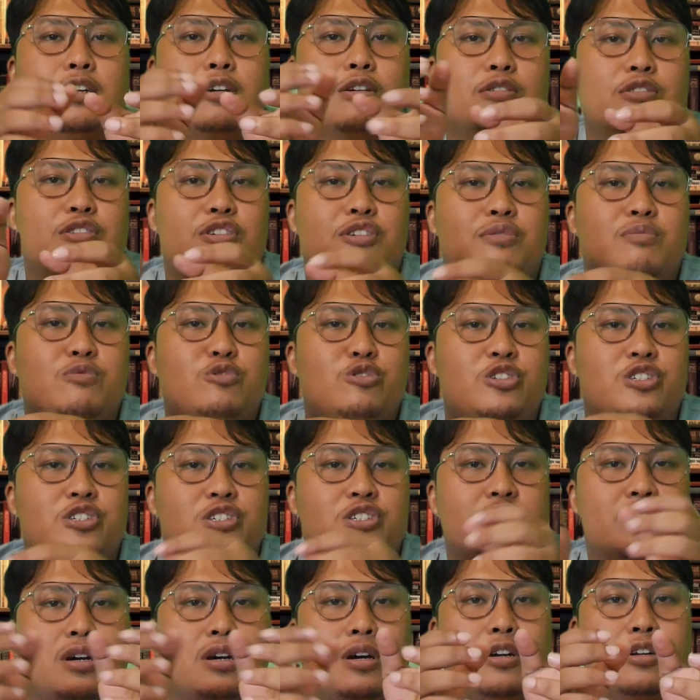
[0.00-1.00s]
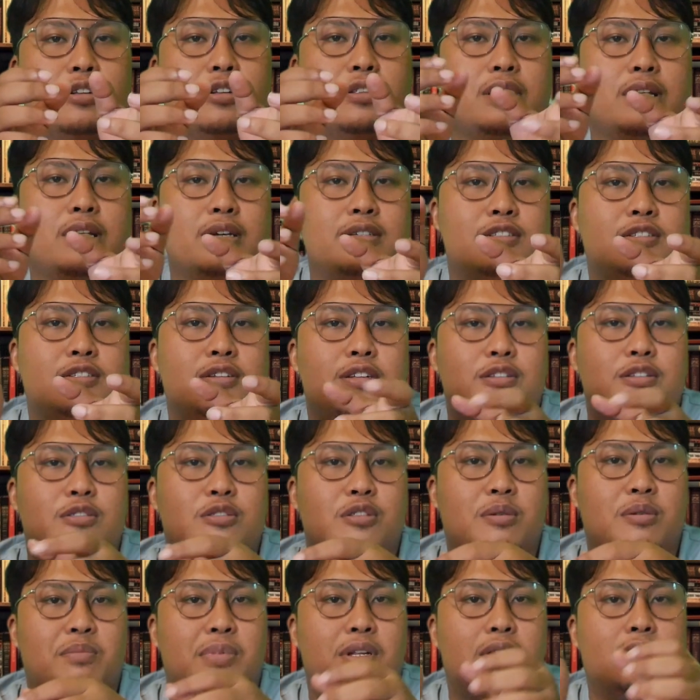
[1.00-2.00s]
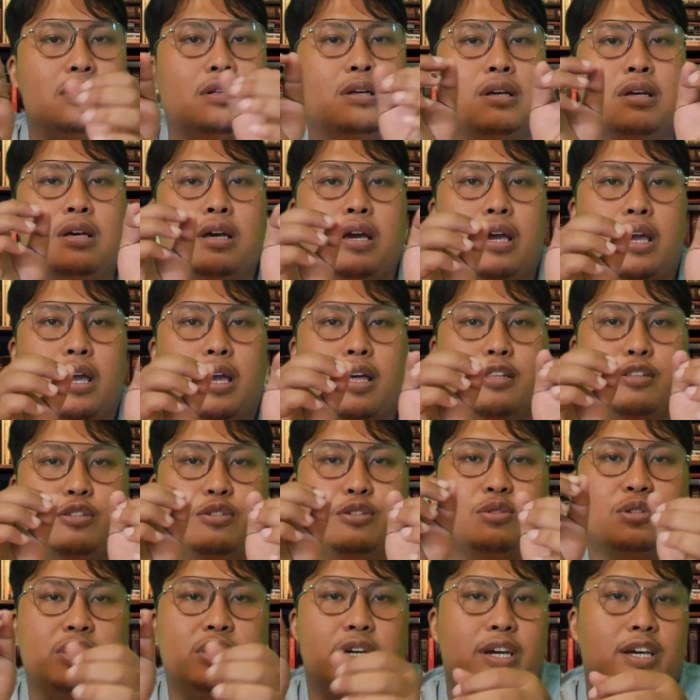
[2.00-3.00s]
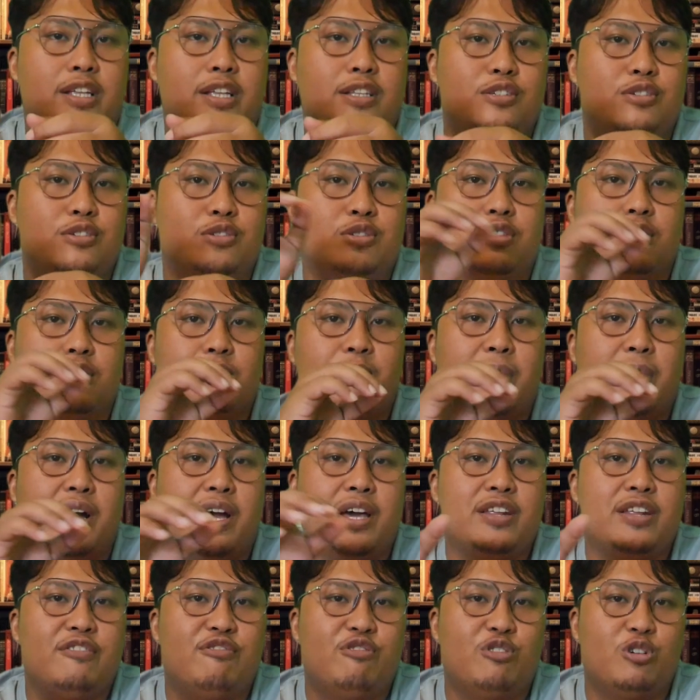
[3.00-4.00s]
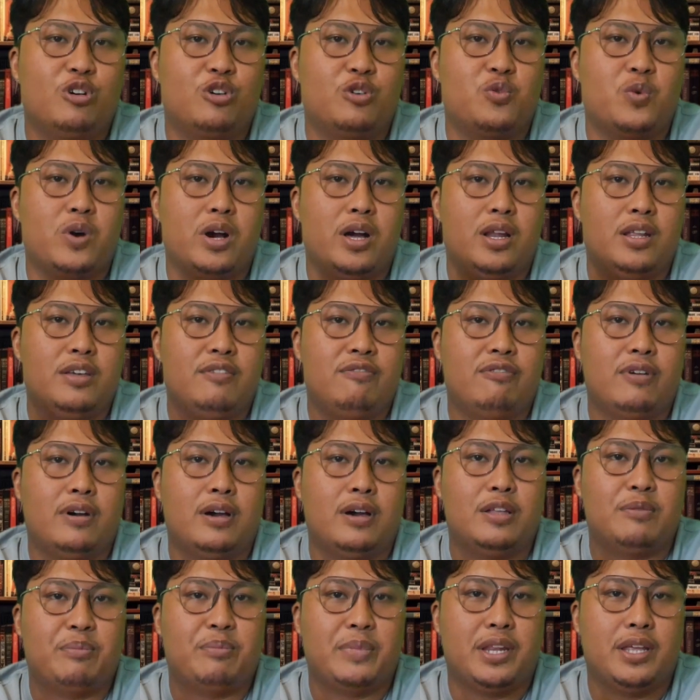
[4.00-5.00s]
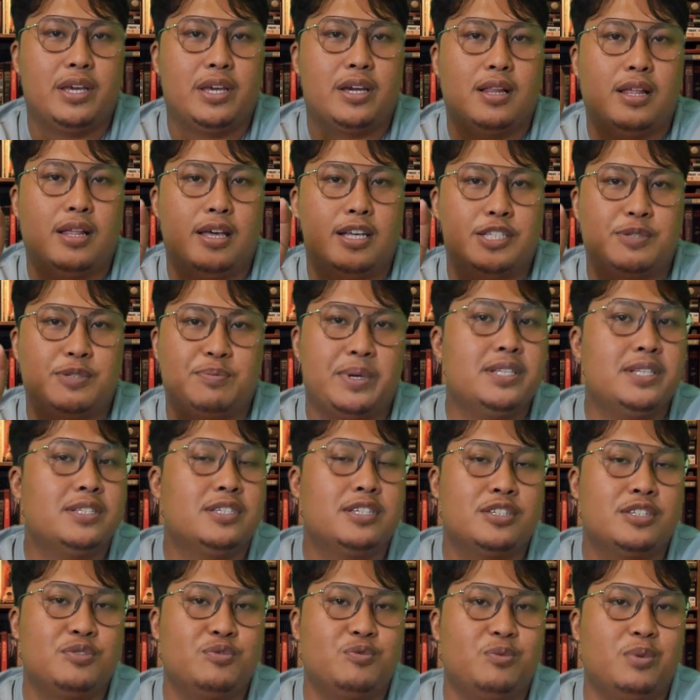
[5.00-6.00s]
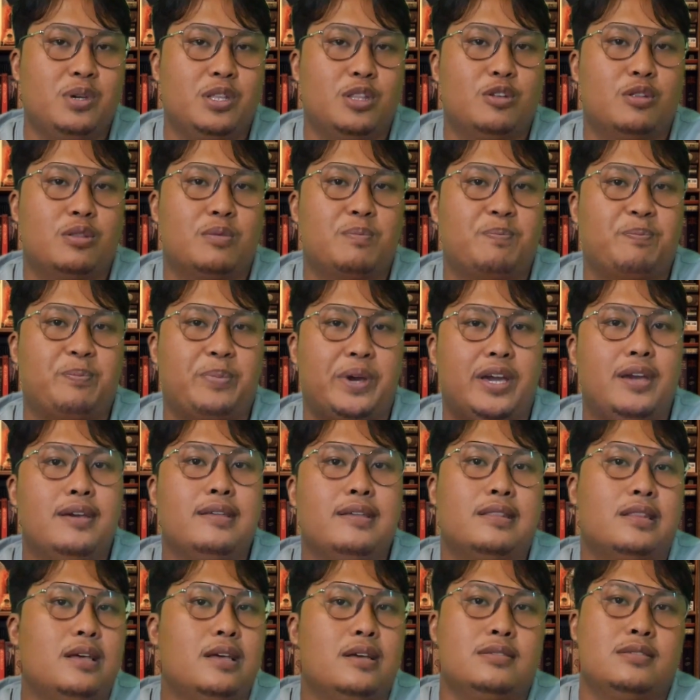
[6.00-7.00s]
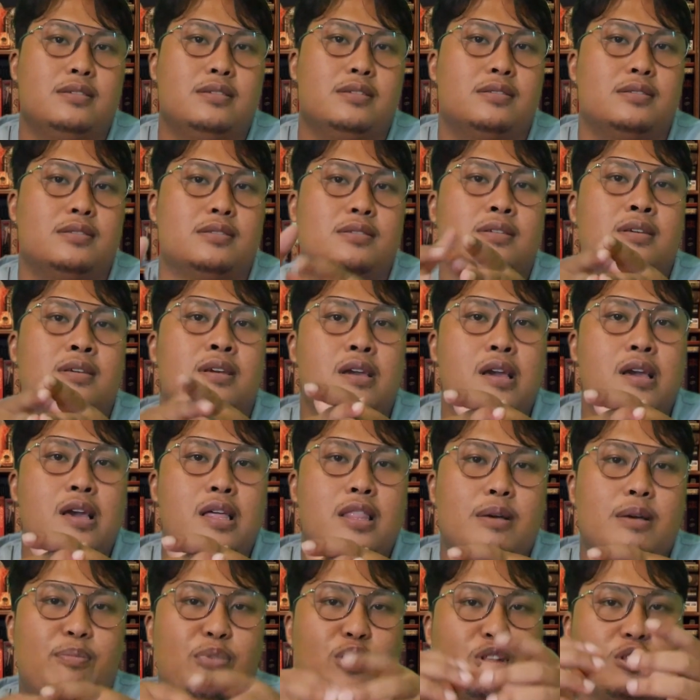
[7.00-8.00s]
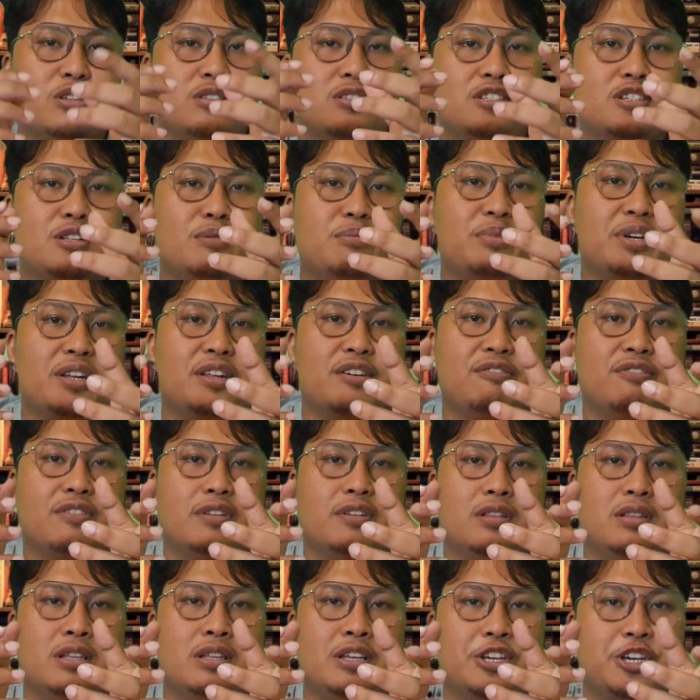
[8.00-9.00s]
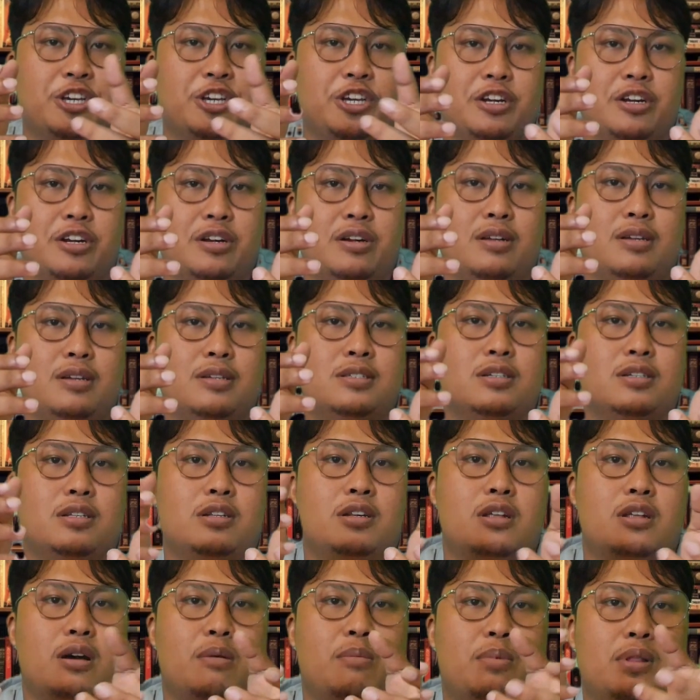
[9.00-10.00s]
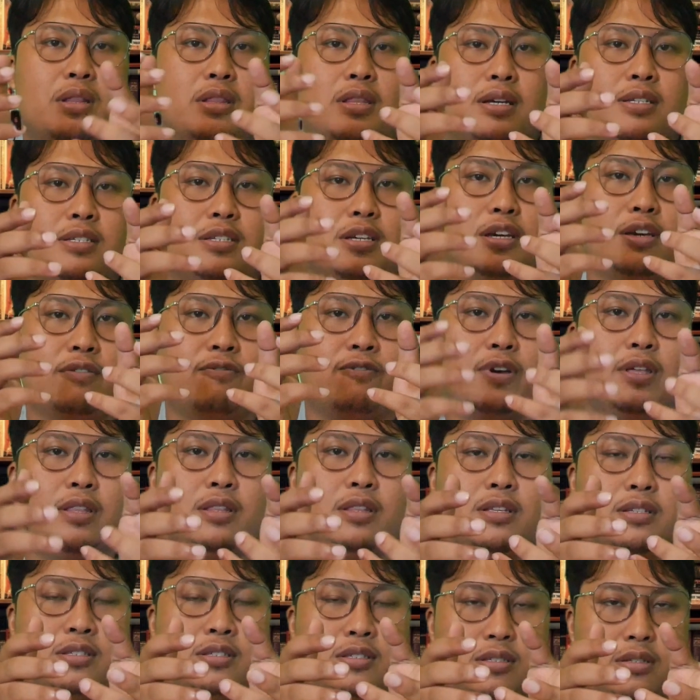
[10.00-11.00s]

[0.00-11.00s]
Contributions are tax deductible and you can use the money for qualified medical expenses without paying taxes. The potential benefit here is a double tax effect,